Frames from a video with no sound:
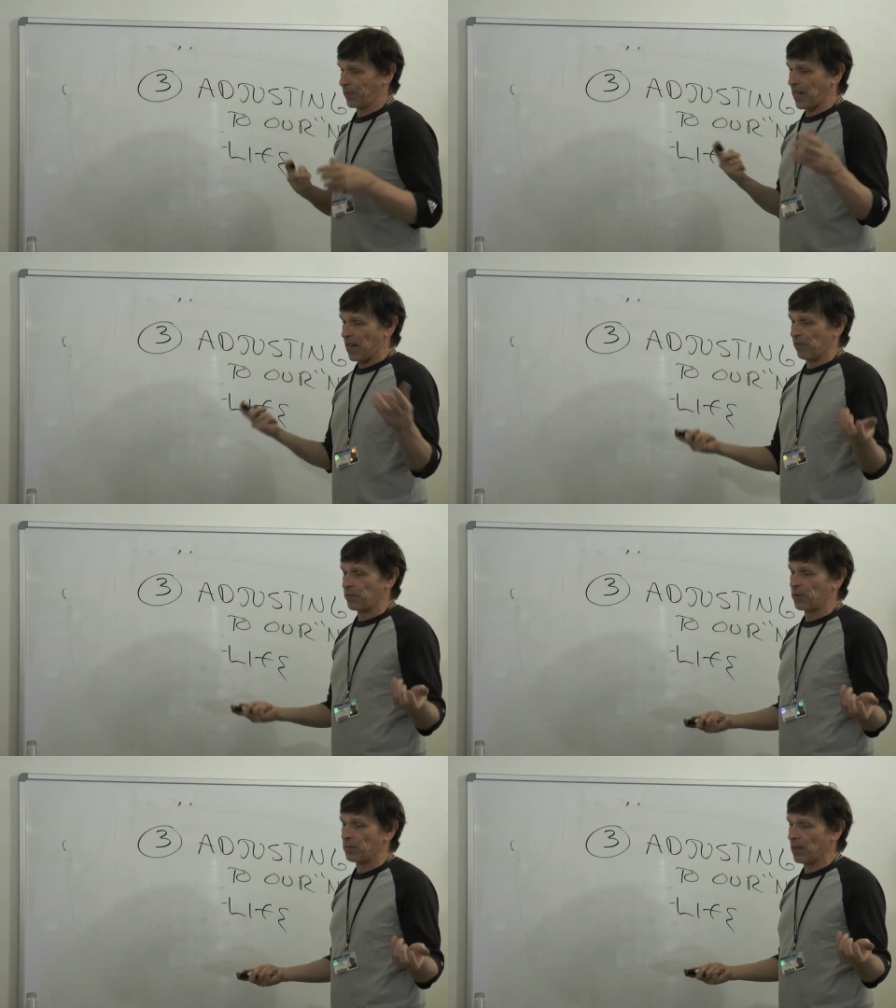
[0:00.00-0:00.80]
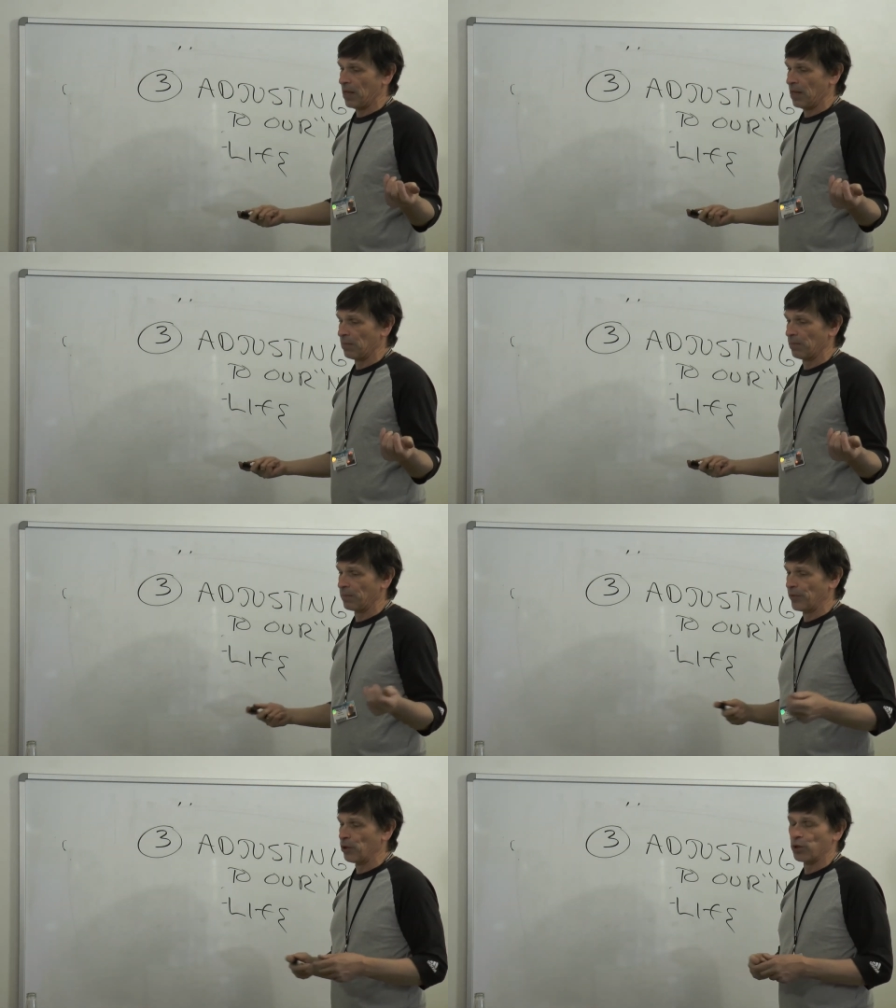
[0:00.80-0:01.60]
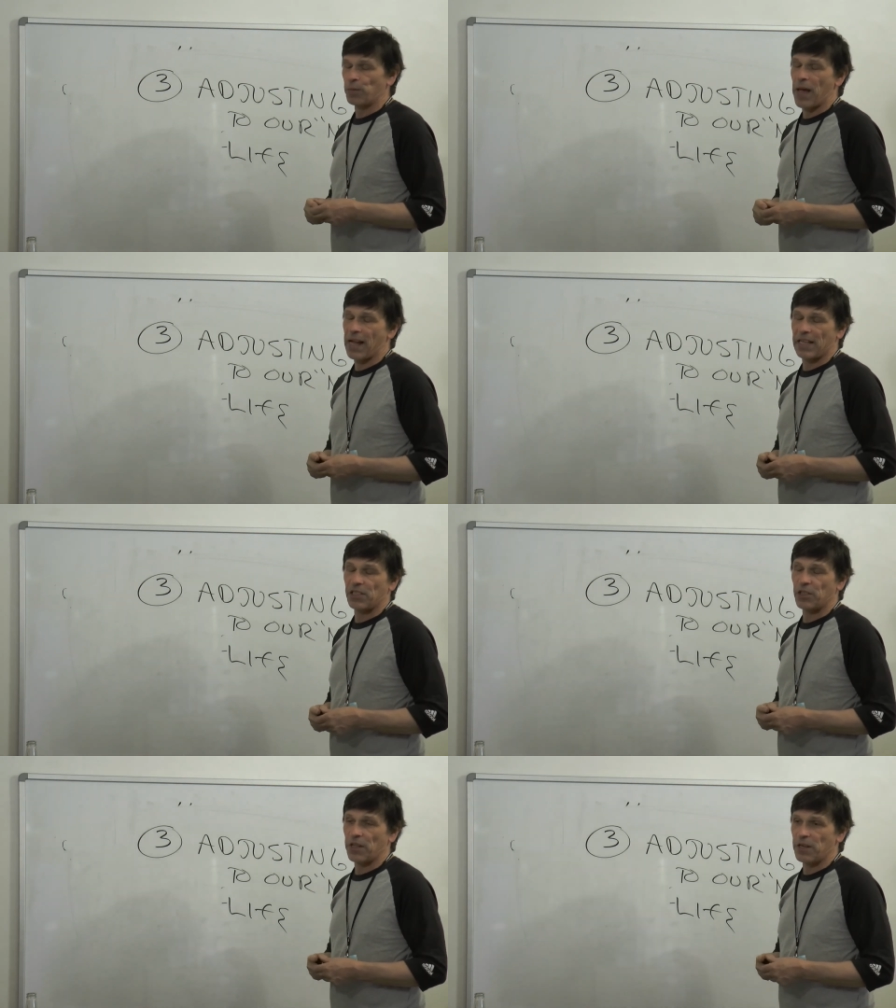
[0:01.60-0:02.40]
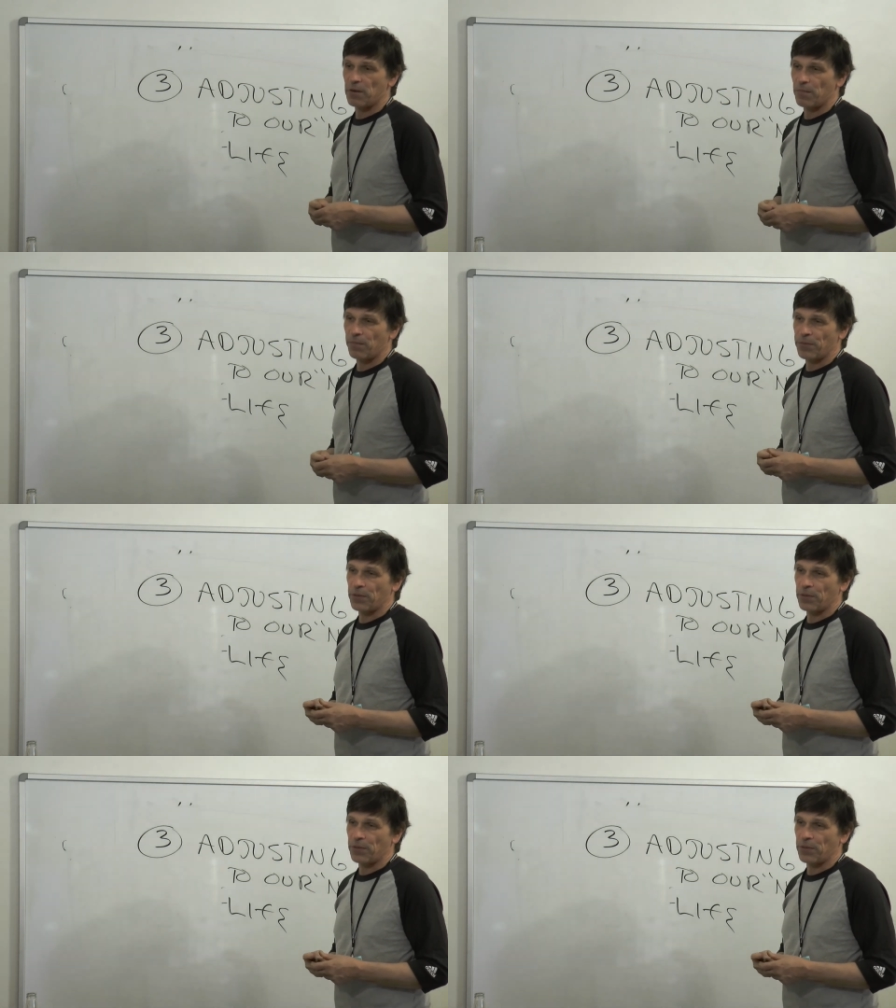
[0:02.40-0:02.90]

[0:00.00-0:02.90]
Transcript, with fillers: kind of um, news package that you're